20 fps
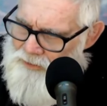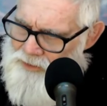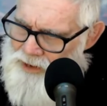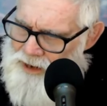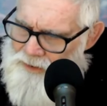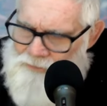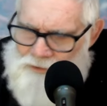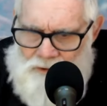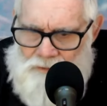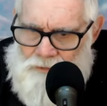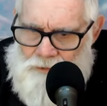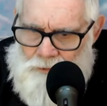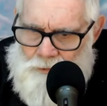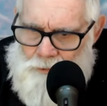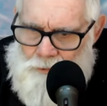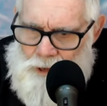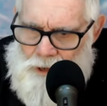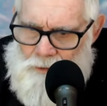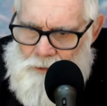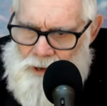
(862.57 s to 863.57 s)
Africa for
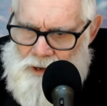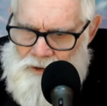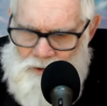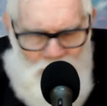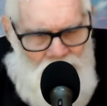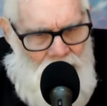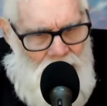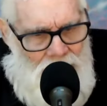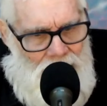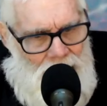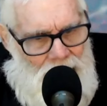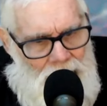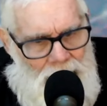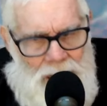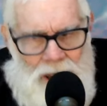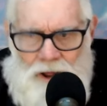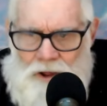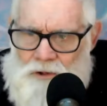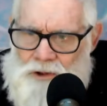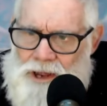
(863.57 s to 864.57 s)
three weeks?
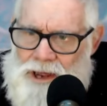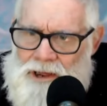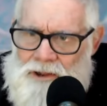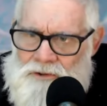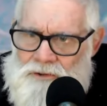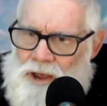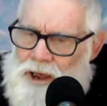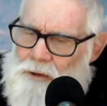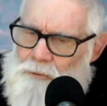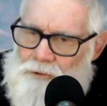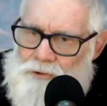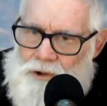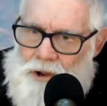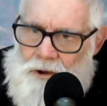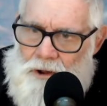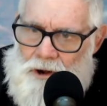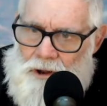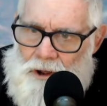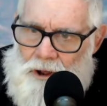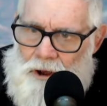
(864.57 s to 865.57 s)
Hell yes, I was
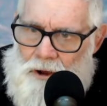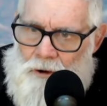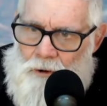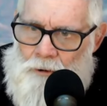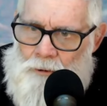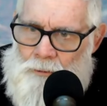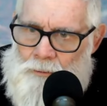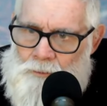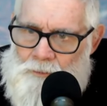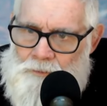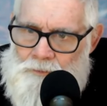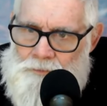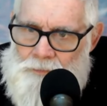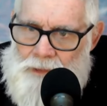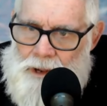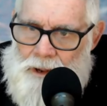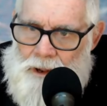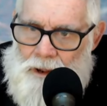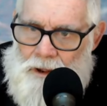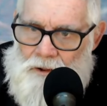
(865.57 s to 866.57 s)
going to go.
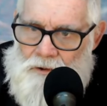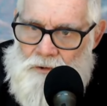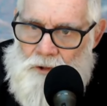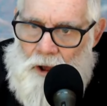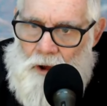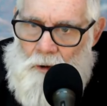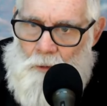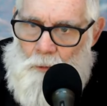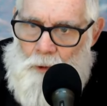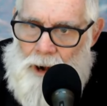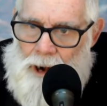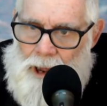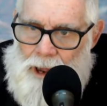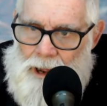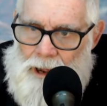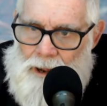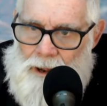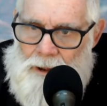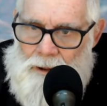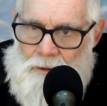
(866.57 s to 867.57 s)
So when
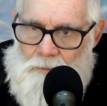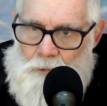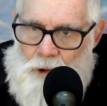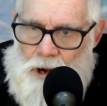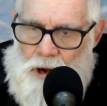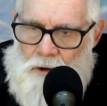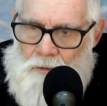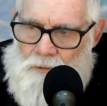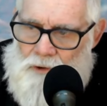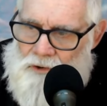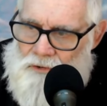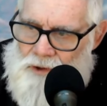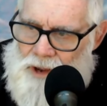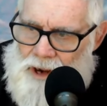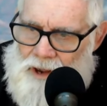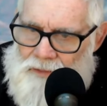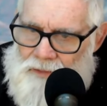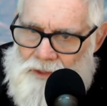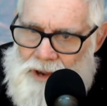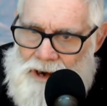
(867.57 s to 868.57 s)
I went over to
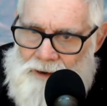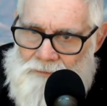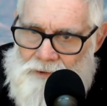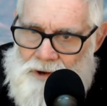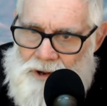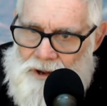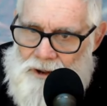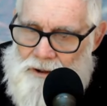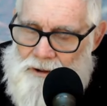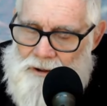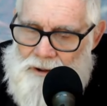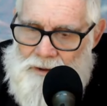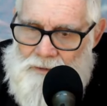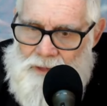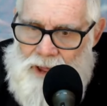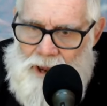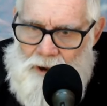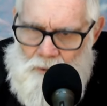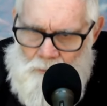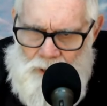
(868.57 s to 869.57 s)
South Africa,
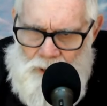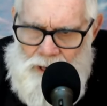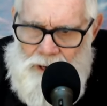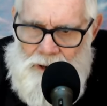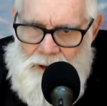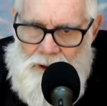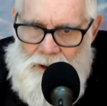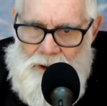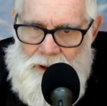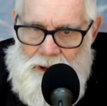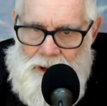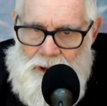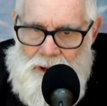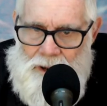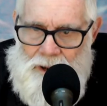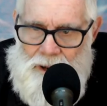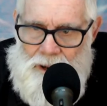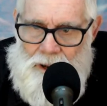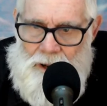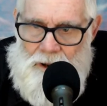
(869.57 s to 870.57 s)
that'll be a,
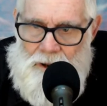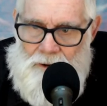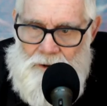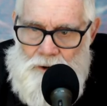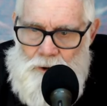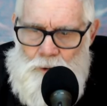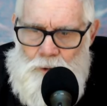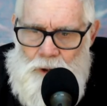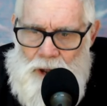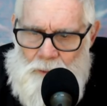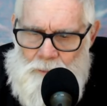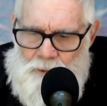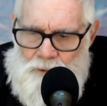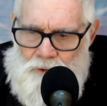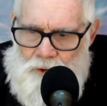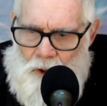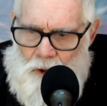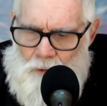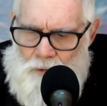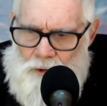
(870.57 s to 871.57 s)
a, a, new
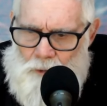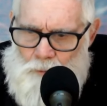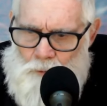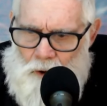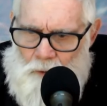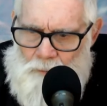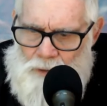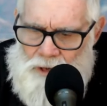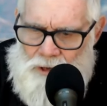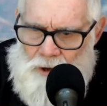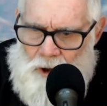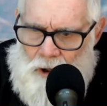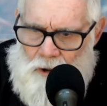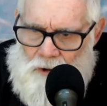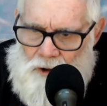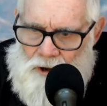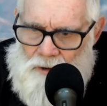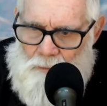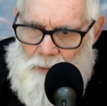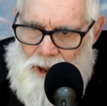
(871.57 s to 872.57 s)
episode that we'll be
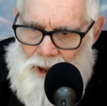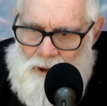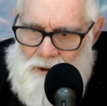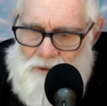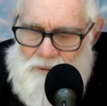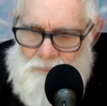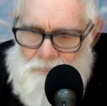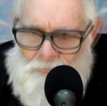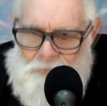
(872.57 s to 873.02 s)
talking about.